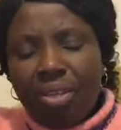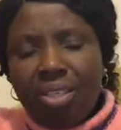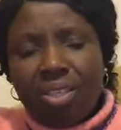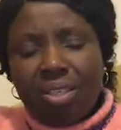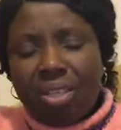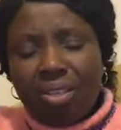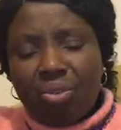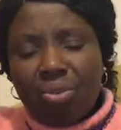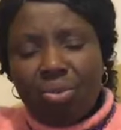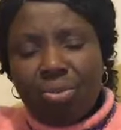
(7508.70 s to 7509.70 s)
It is
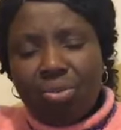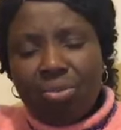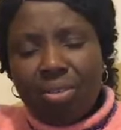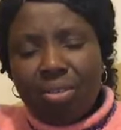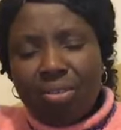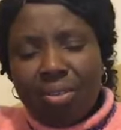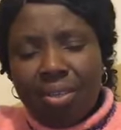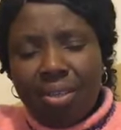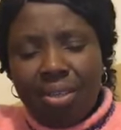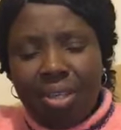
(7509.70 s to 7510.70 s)
settled.
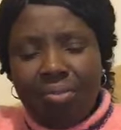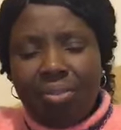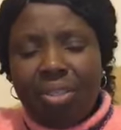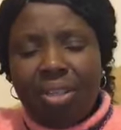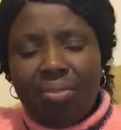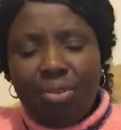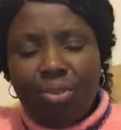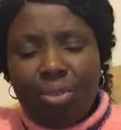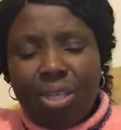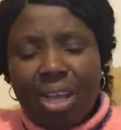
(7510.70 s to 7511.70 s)
Even the devil
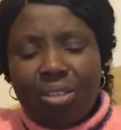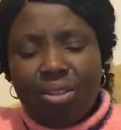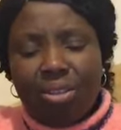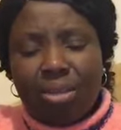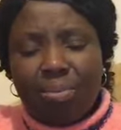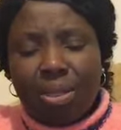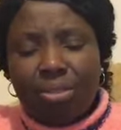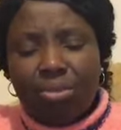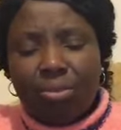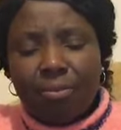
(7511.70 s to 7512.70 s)
knows he has lost the battle.